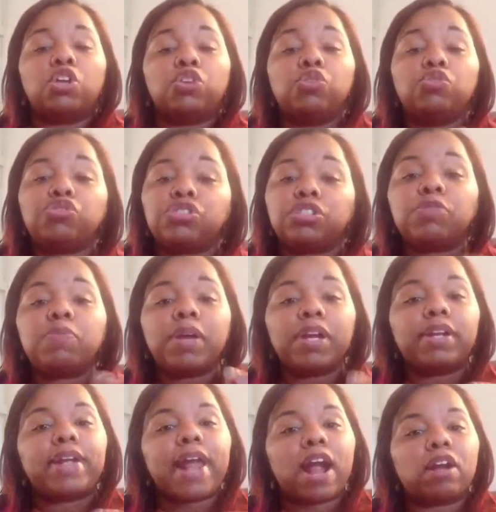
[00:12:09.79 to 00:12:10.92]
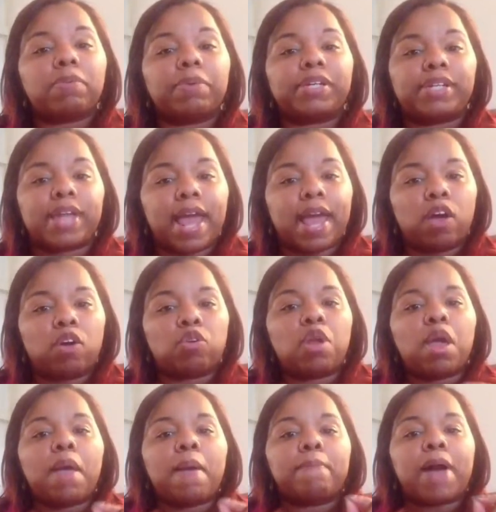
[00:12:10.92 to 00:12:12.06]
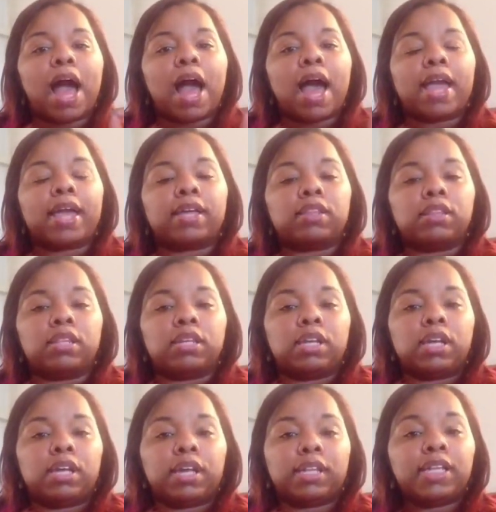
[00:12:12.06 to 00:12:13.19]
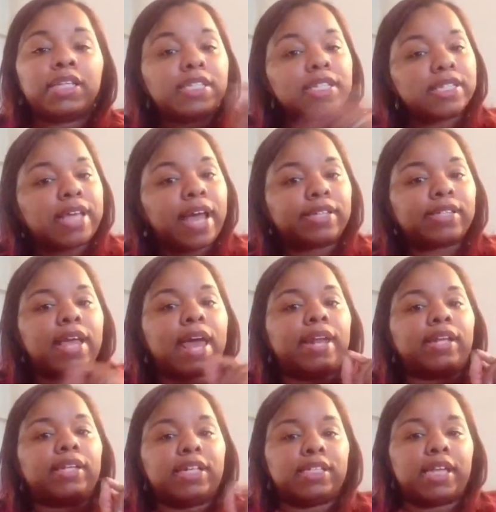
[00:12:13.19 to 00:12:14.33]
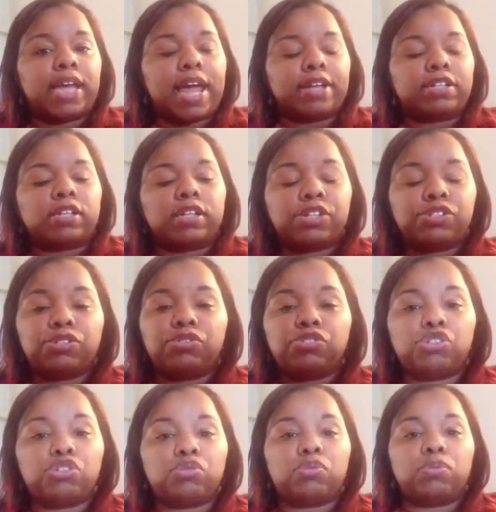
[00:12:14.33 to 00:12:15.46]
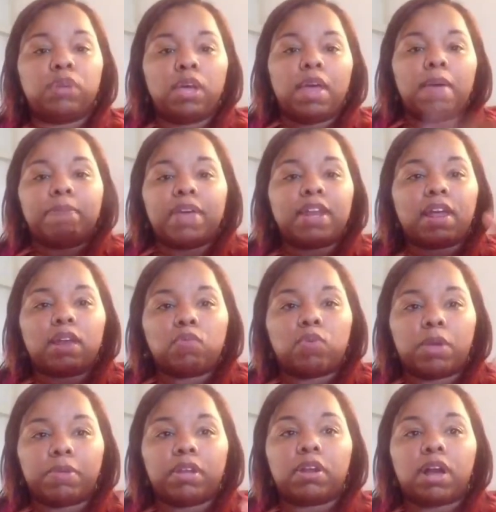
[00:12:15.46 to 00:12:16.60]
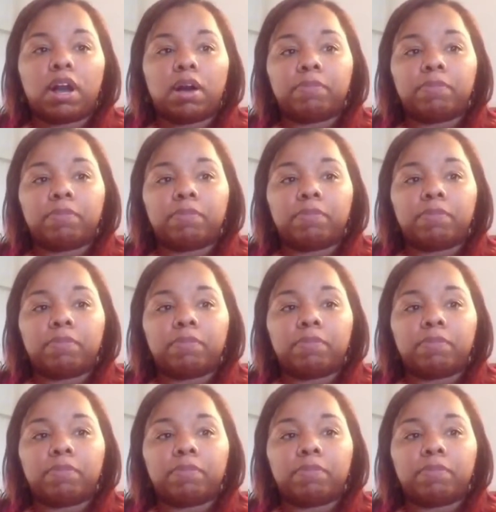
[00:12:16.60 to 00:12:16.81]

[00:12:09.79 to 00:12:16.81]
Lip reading: you still want to narrow it down by at least the sex and at least the age, unless you do men and women.